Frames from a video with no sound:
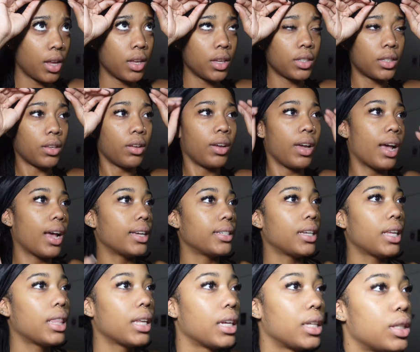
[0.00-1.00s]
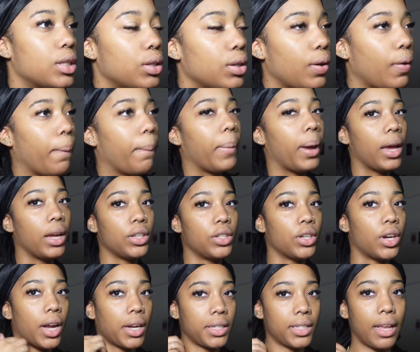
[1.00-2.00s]
so yeah it's nothing too
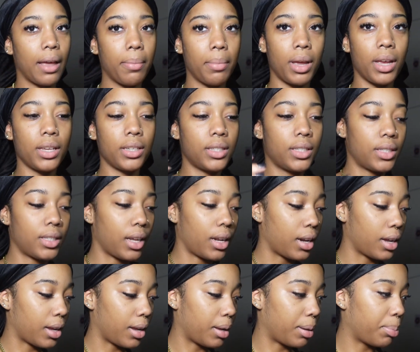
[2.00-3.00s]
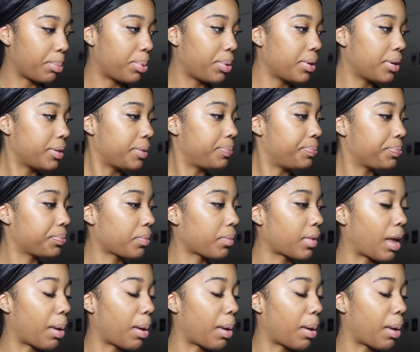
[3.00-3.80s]
major I just got my setup in